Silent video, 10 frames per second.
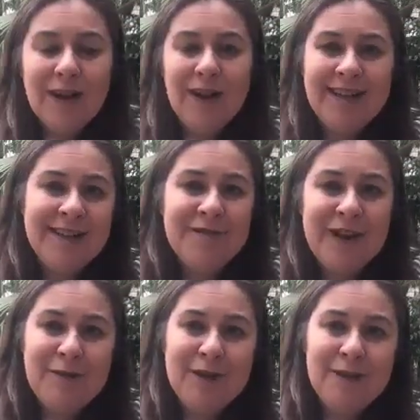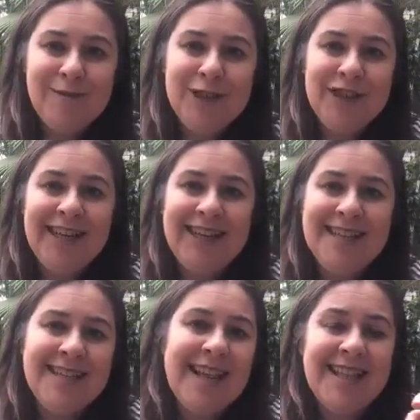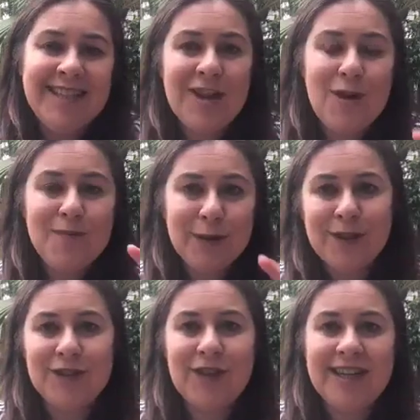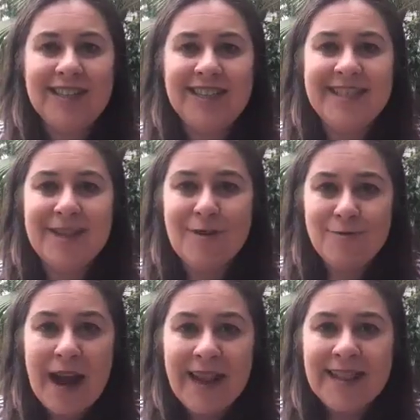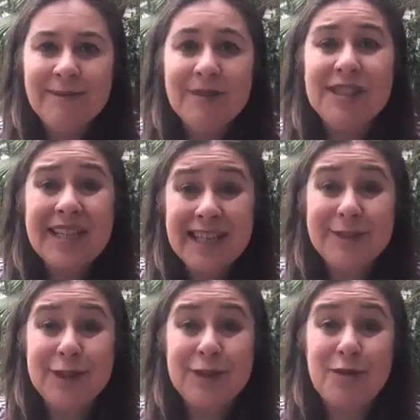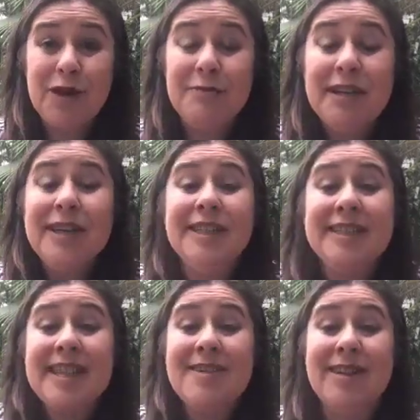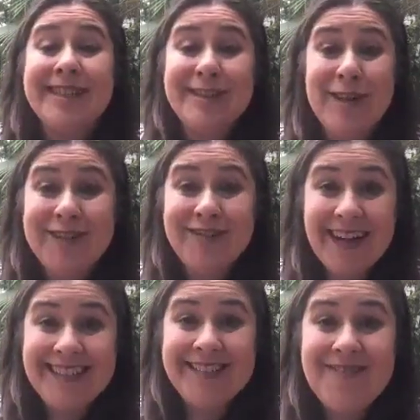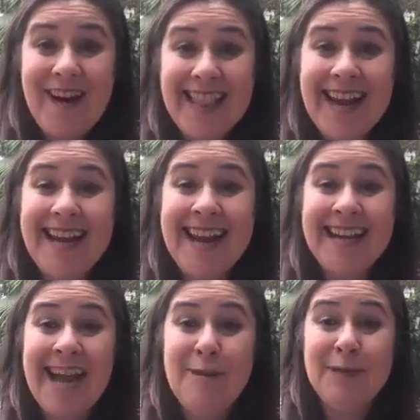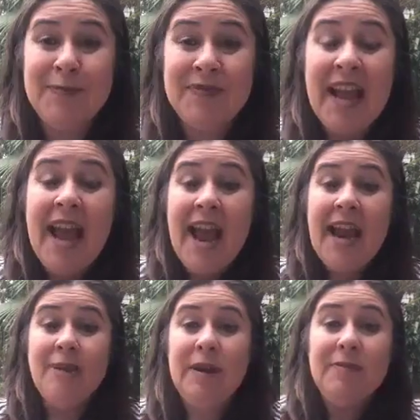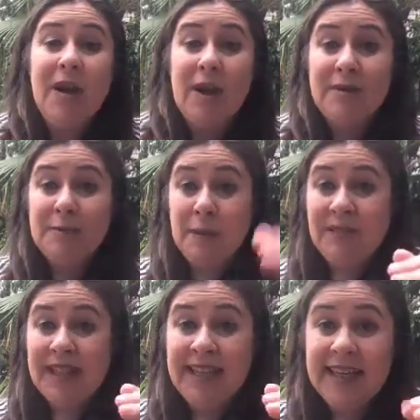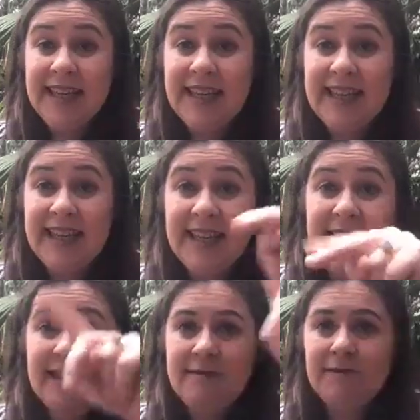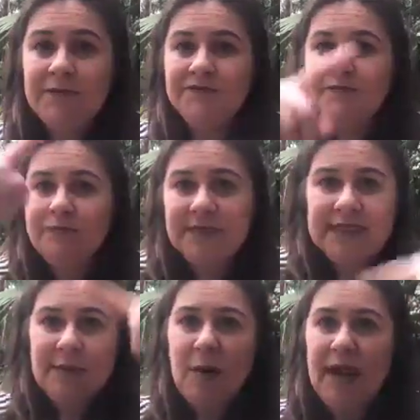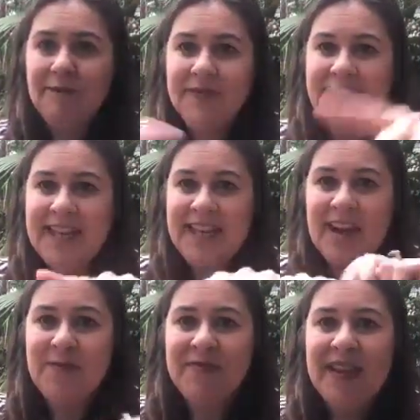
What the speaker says: identify growth opportunities, and then to help build the strategies around them to get you to grow, because there is no reason why that can't happen. Anyway, I'm going to pop the link in somewhere in here.